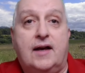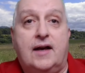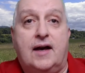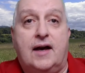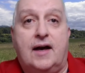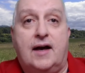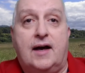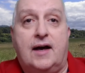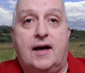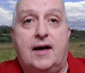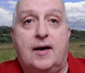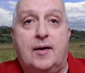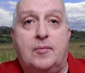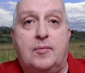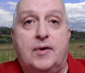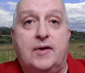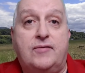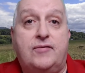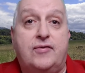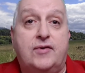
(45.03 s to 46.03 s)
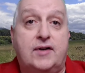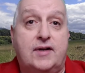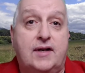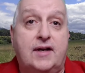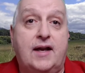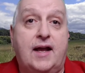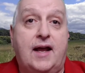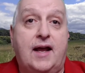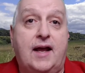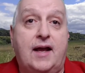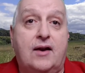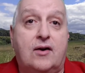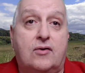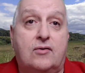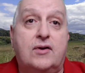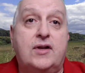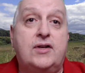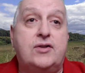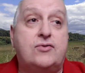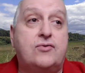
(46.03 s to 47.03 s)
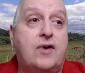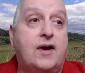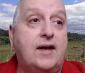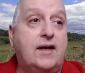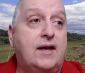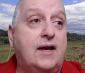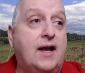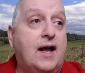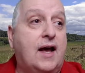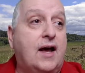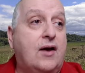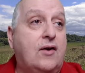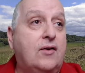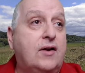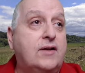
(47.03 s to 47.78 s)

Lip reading: But for today, or at least right now,